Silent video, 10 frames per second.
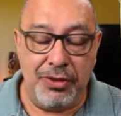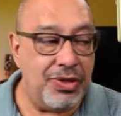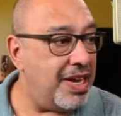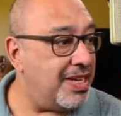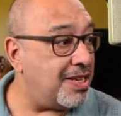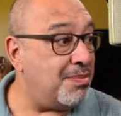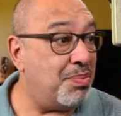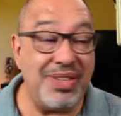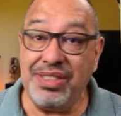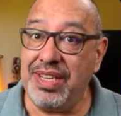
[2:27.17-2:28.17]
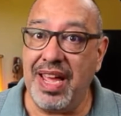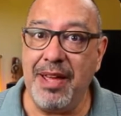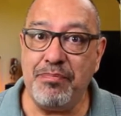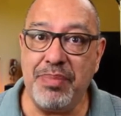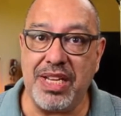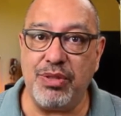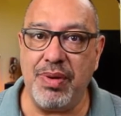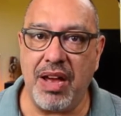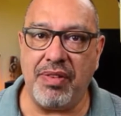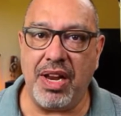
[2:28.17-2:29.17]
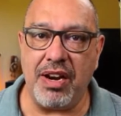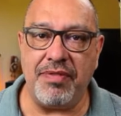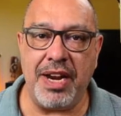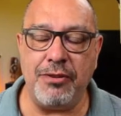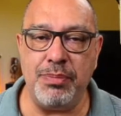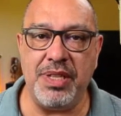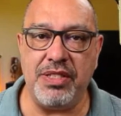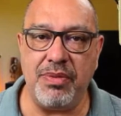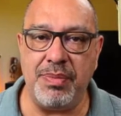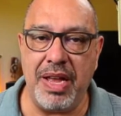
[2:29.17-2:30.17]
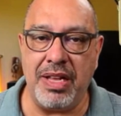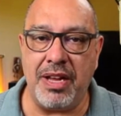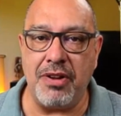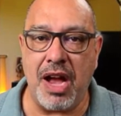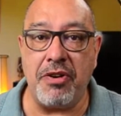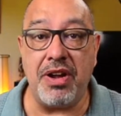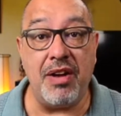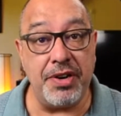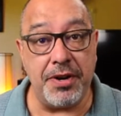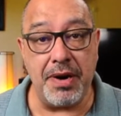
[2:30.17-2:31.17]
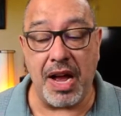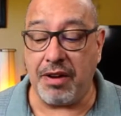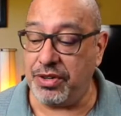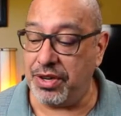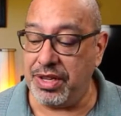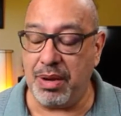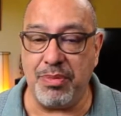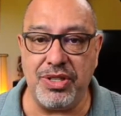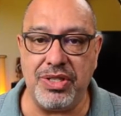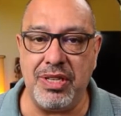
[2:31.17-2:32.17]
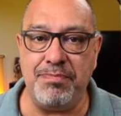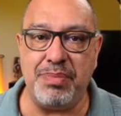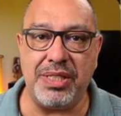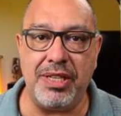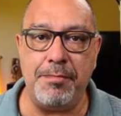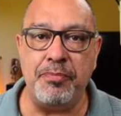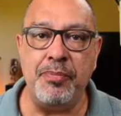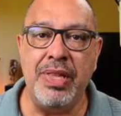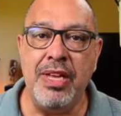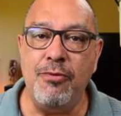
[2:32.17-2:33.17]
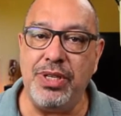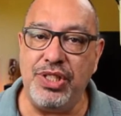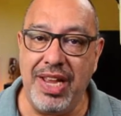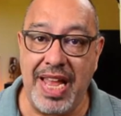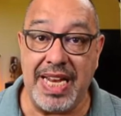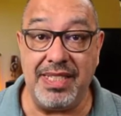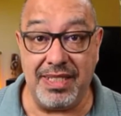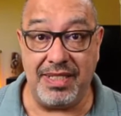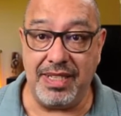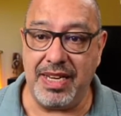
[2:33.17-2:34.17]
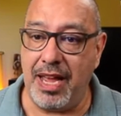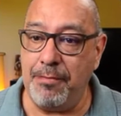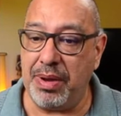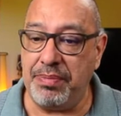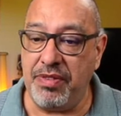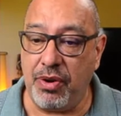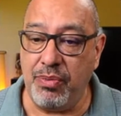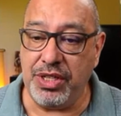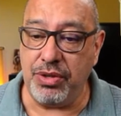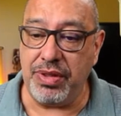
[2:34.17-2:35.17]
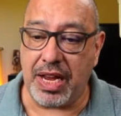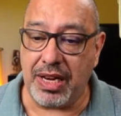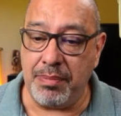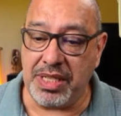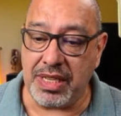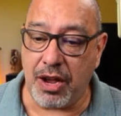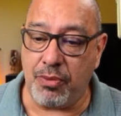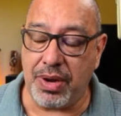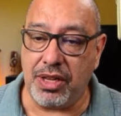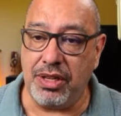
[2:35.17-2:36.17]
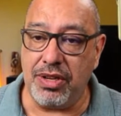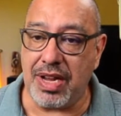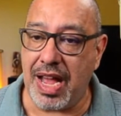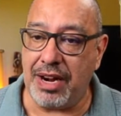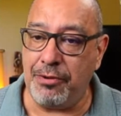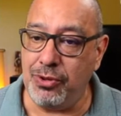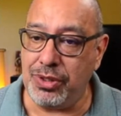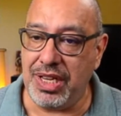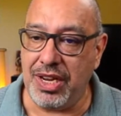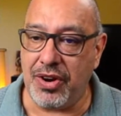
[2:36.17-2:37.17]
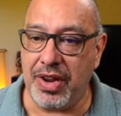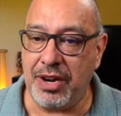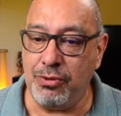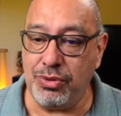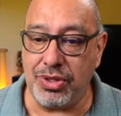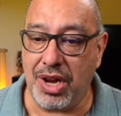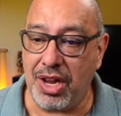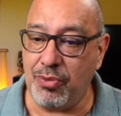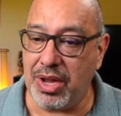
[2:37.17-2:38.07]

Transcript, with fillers: Today is an important day because we have a lot of announcements from our governor after the emergency button, which ends today. But before we do that, let me take a quick look at who's here and who's not.